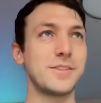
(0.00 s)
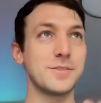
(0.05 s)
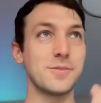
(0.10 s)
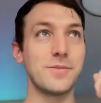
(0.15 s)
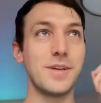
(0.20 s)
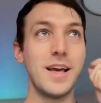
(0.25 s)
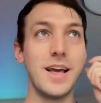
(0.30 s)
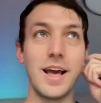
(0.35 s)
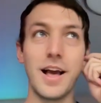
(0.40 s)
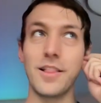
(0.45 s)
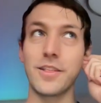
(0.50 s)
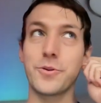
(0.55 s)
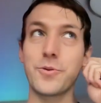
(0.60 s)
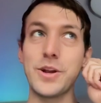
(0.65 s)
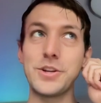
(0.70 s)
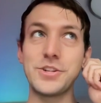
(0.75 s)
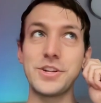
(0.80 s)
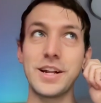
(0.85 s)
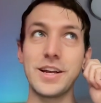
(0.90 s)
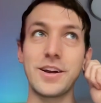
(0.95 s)
So the
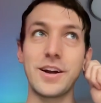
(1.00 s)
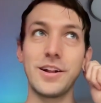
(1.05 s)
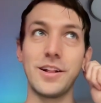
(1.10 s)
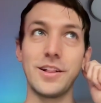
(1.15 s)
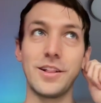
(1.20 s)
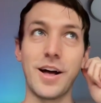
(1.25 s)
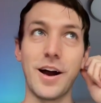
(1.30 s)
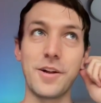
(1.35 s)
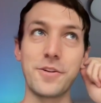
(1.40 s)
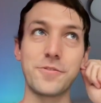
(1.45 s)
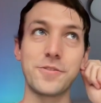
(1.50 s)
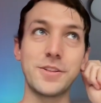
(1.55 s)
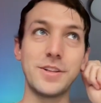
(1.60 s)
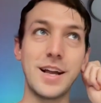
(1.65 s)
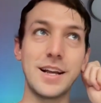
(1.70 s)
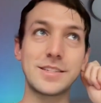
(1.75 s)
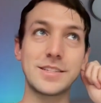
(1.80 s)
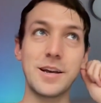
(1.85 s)
question I got a lot over the last